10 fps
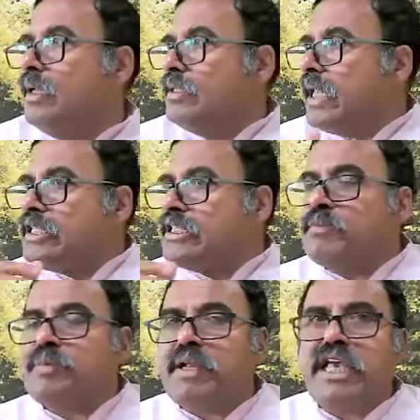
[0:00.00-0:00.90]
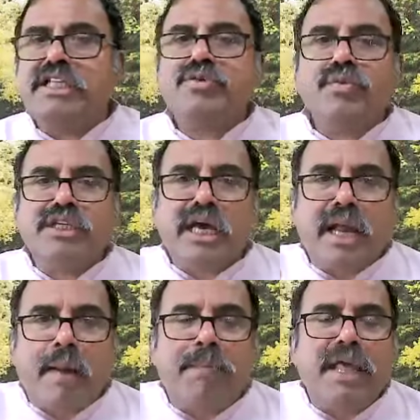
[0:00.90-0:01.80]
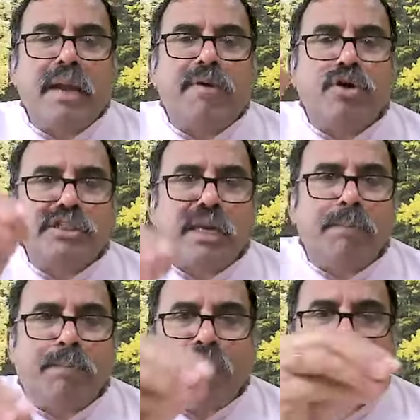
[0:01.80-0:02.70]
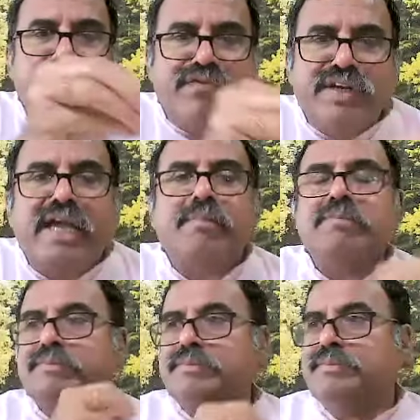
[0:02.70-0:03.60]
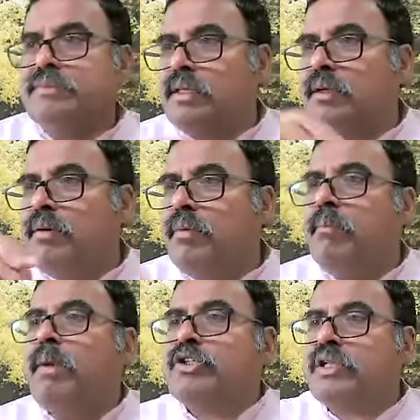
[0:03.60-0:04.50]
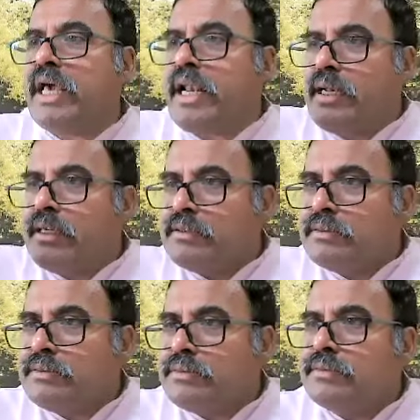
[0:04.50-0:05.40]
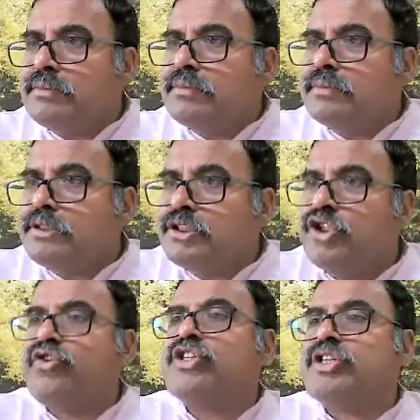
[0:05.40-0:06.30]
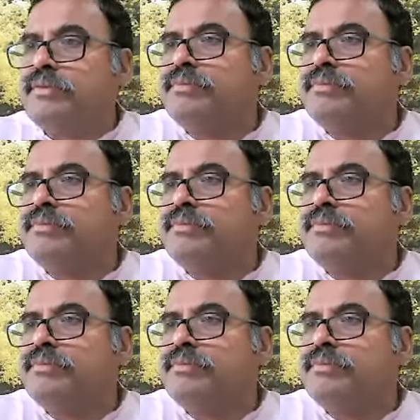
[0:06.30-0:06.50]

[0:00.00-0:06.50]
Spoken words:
There are some Smritis which are applicable to some point of time based on their situation.